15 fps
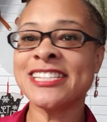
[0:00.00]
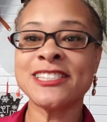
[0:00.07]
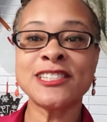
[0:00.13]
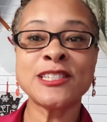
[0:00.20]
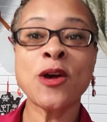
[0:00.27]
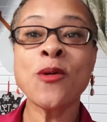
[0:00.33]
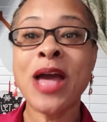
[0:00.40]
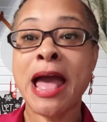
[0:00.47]
and
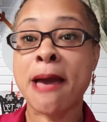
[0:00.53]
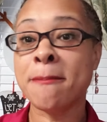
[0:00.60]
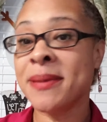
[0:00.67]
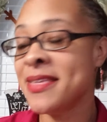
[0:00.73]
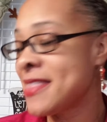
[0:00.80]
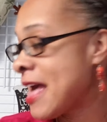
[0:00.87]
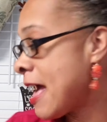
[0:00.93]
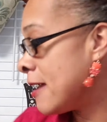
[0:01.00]
so
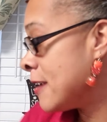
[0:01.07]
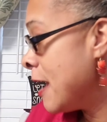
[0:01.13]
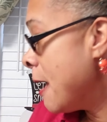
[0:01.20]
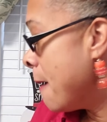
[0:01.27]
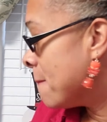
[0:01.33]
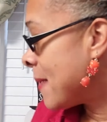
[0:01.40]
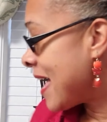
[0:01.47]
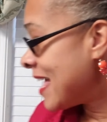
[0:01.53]
happy that
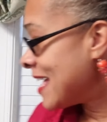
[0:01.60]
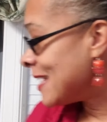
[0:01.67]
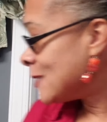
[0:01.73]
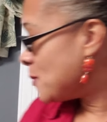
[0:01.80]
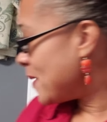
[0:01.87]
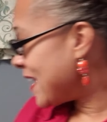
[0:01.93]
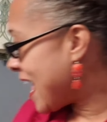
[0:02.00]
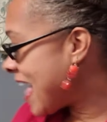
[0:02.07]
my
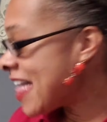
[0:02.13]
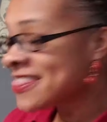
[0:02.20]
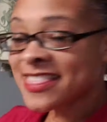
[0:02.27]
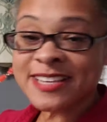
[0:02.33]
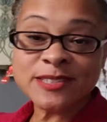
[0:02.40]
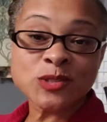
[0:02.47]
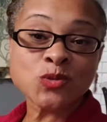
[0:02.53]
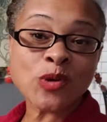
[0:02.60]
husband had
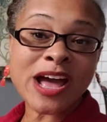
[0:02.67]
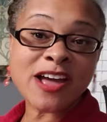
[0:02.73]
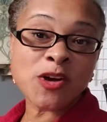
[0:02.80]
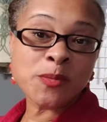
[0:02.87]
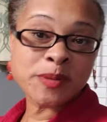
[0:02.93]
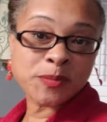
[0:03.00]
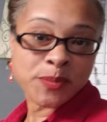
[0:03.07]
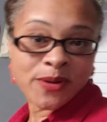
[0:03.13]
these
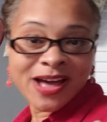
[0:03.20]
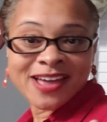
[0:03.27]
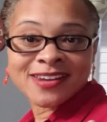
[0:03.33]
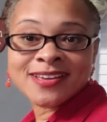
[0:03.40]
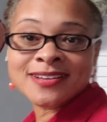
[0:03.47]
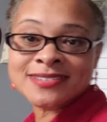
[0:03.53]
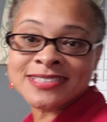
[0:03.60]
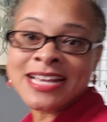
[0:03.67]
Ryobi
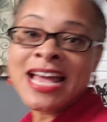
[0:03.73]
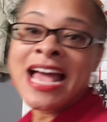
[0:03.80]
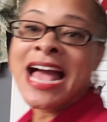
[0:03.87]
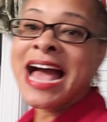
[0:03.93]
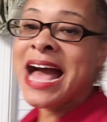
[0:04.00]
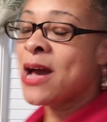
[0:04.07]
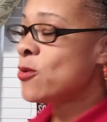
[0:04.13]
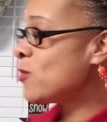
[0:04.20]
products.
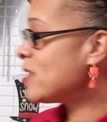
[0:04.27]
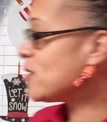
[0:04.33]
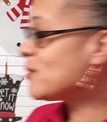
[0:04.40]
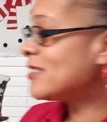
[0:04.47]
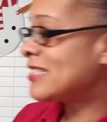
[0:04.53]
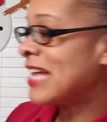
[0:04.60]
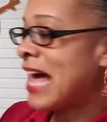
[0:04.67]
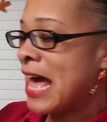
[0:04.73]
I will
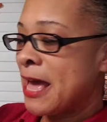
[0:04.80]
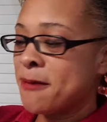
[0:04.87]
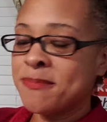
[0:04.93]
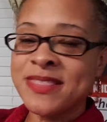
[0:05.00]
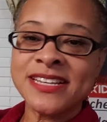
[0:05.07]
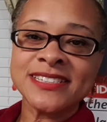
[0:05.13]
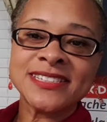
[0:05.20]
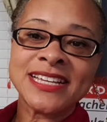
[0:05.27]
type
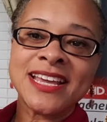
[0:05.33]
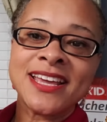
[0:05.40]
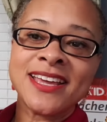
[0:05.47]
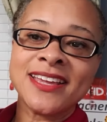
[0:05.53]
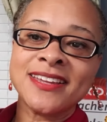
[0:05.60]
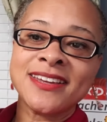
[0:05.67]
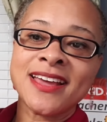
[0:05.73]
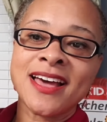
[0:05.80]
this
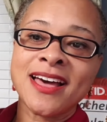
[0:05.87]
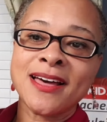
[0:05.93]
in